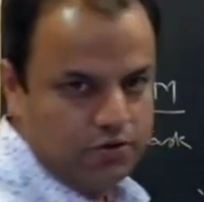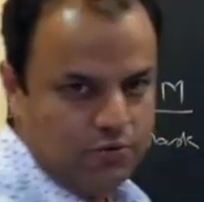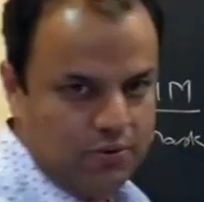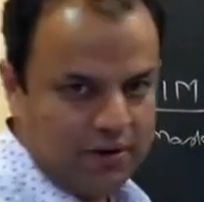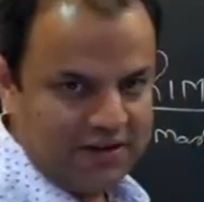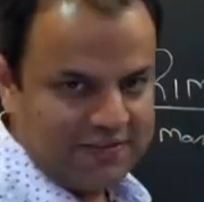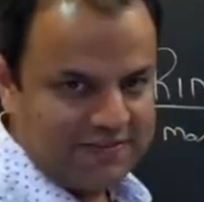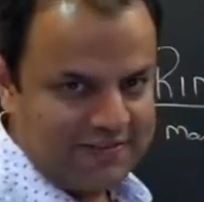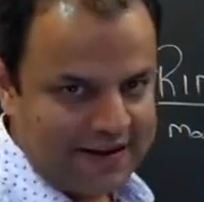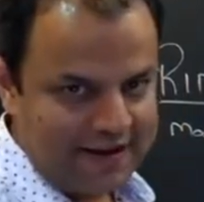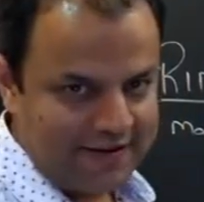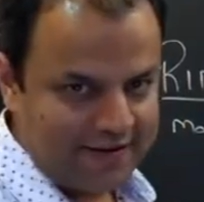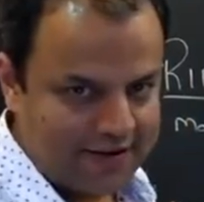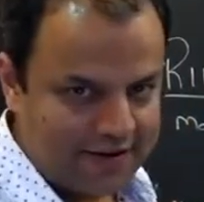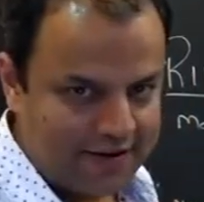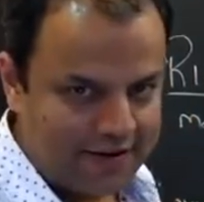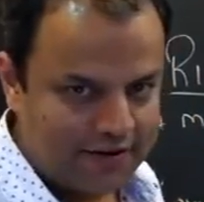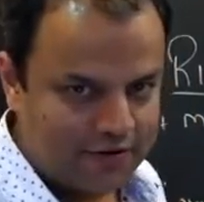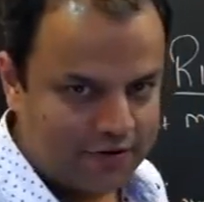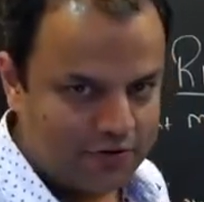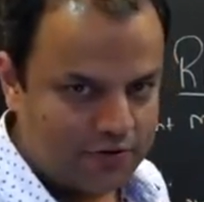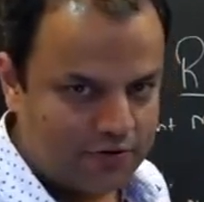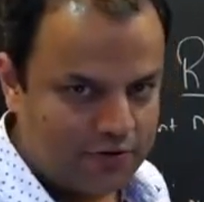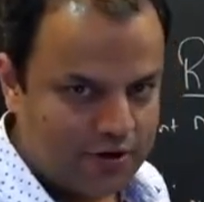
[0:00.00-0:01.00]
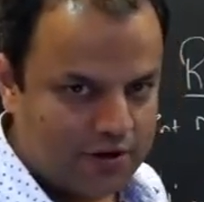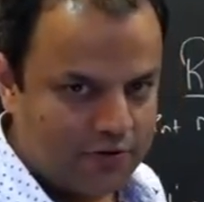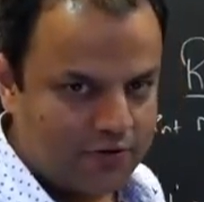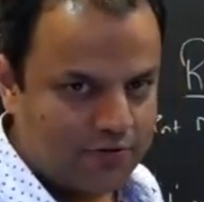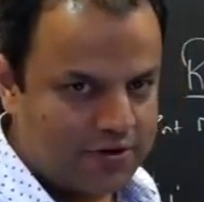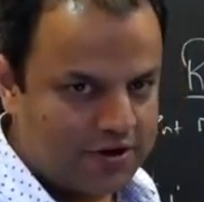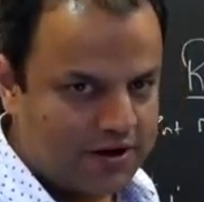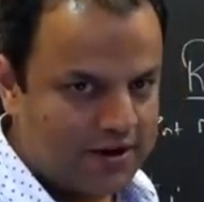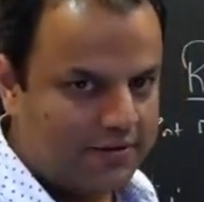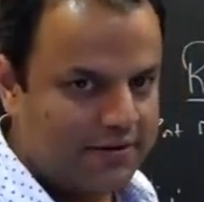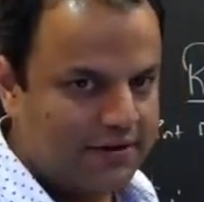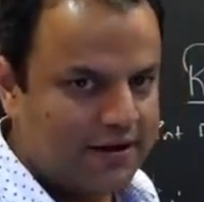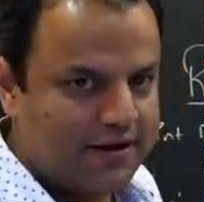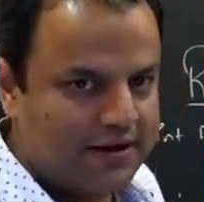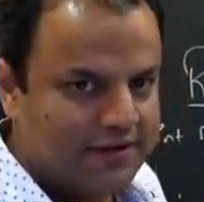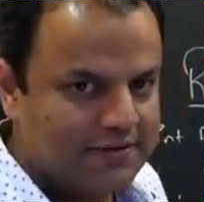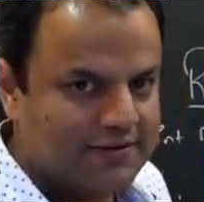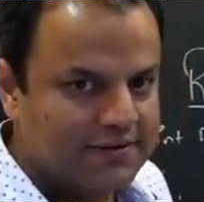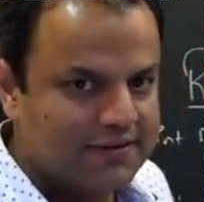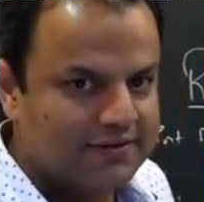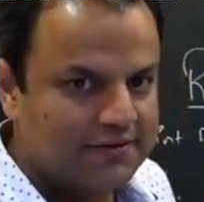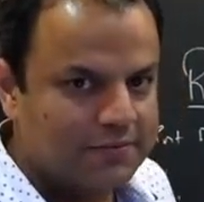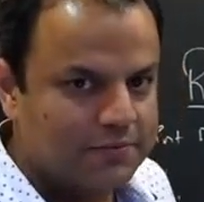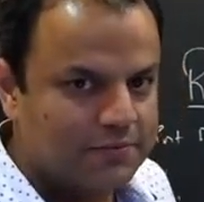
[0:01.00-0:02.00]
You understand, right? You know how to read
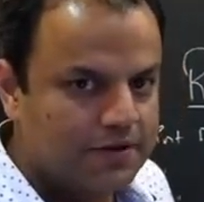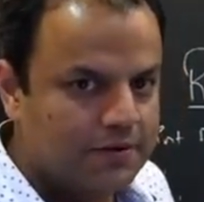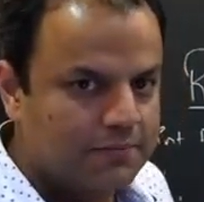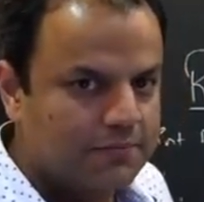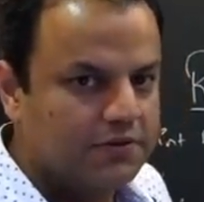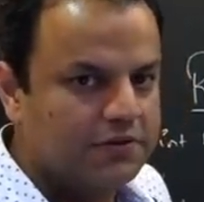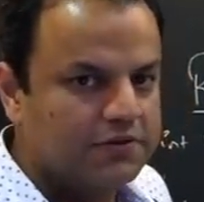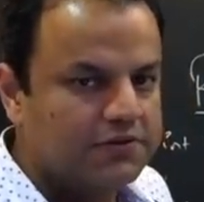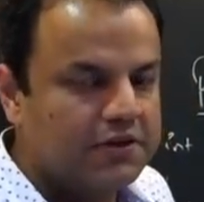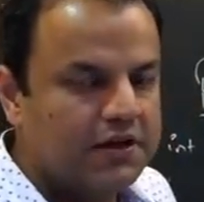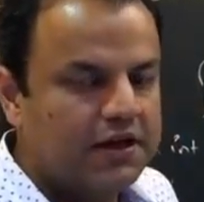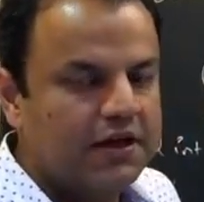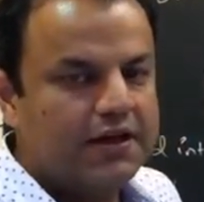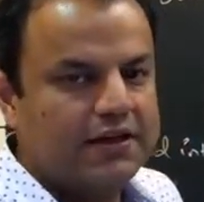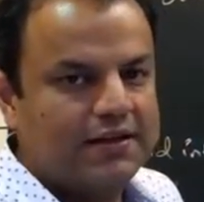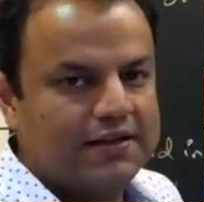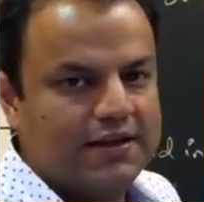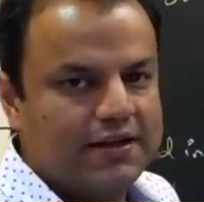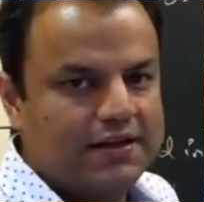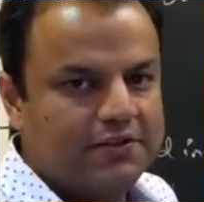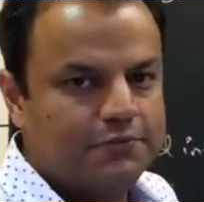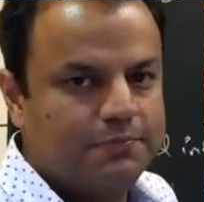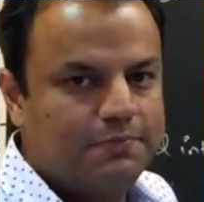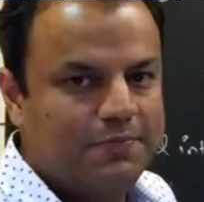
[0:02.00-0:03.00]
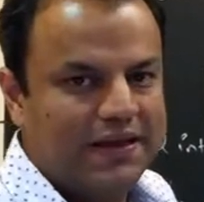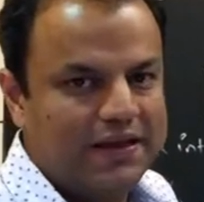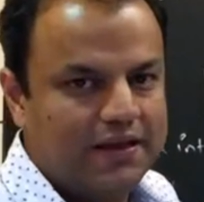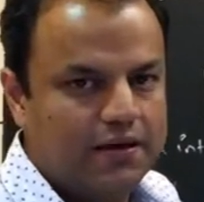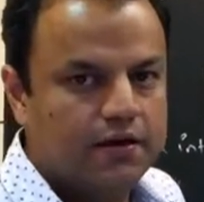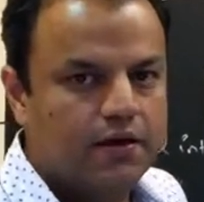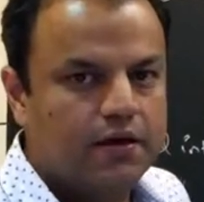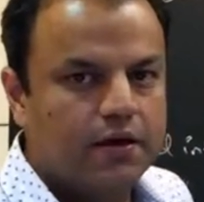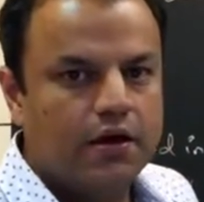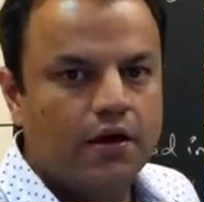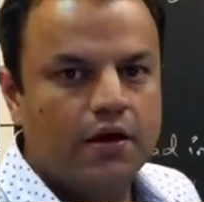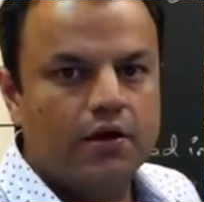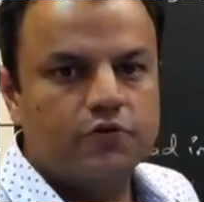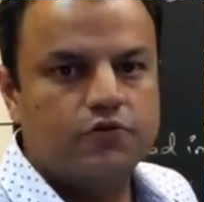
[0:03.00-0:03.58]
hexadecimal numbers. That is B.